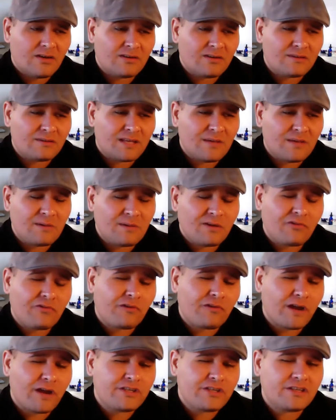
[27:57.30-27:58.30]
keeping it
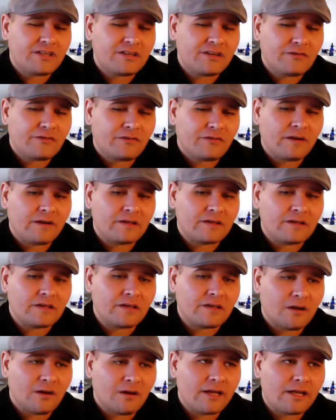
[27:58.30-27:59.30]
fresh and different.
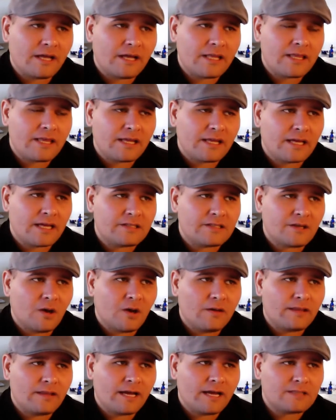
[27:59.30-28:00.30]
I think
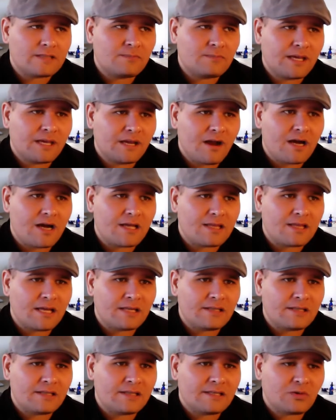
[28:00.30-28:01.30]
that's being
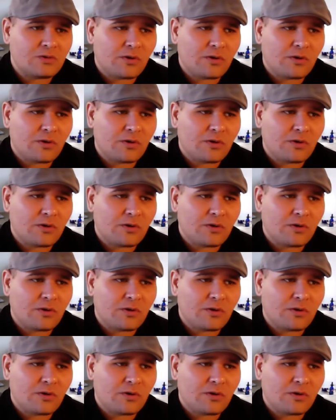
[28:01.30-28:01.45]
authentic and